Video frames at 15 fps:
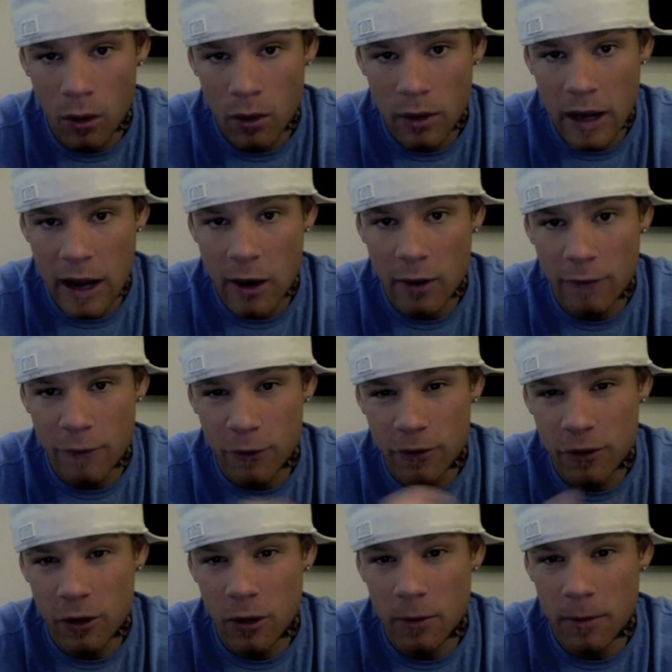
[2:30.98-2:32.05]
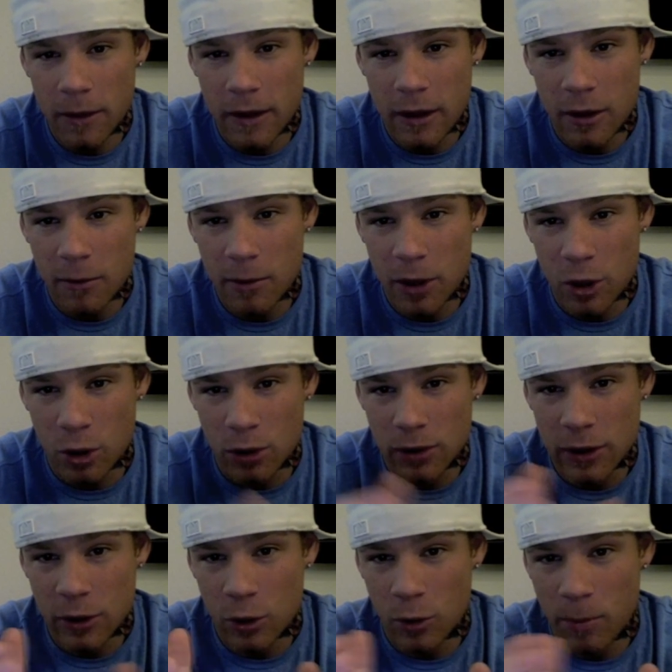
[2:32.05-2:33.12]
Now, if you're still a beginner but you're a
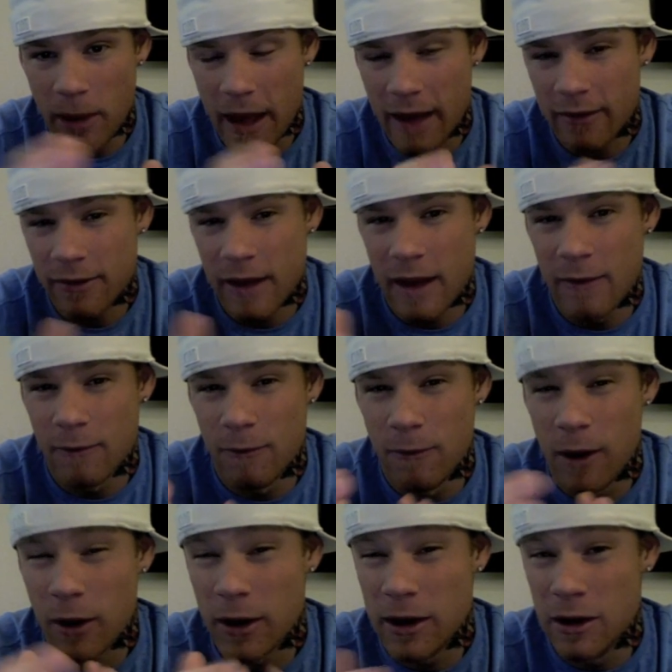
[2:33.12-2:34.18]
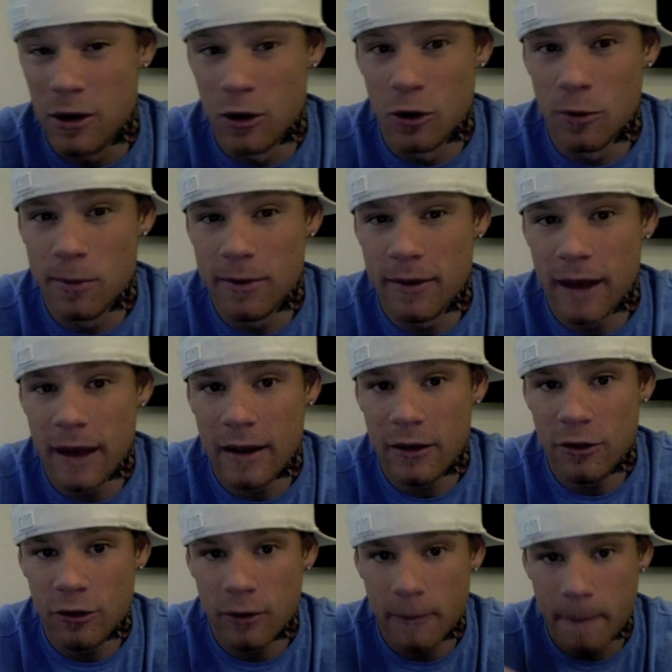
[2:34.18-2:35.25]
little past that very noob
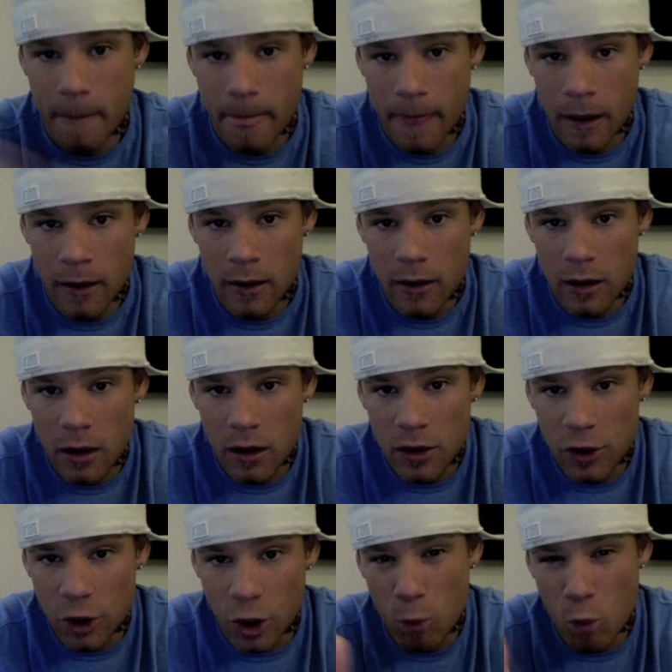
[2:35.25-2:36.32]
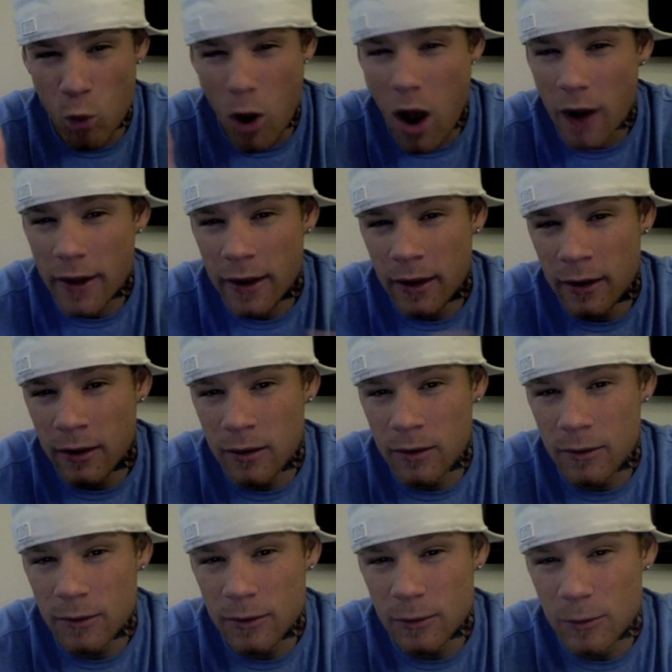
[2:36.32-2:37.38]
stage, you're walking
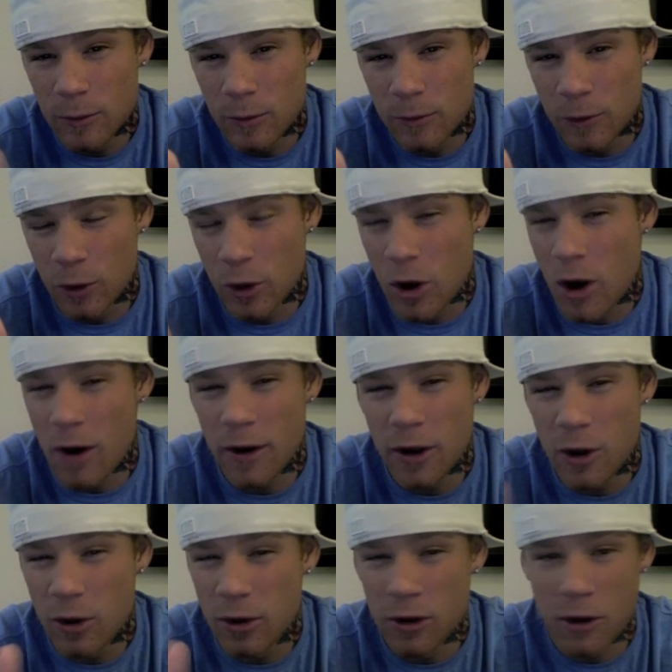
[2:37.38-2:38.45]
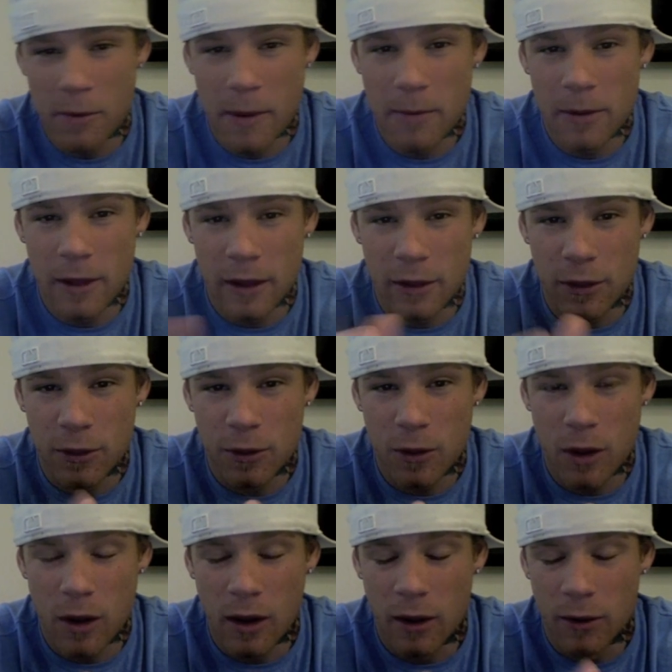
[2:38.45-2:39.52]
for cardio, maybe like
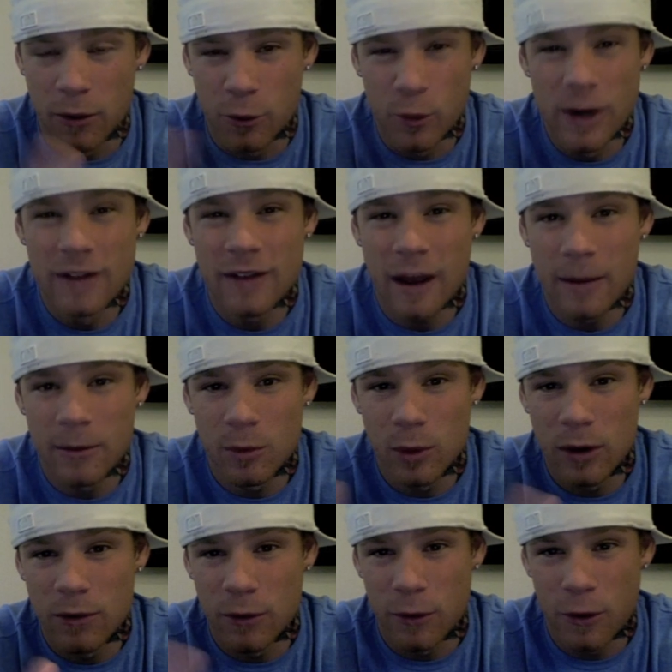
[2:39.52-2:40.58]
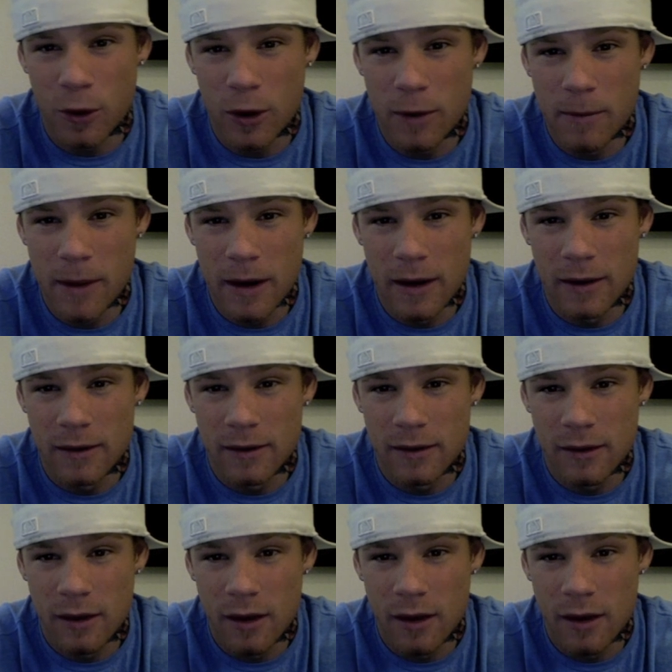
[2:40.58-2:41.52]
3 times a week for 30 minutes,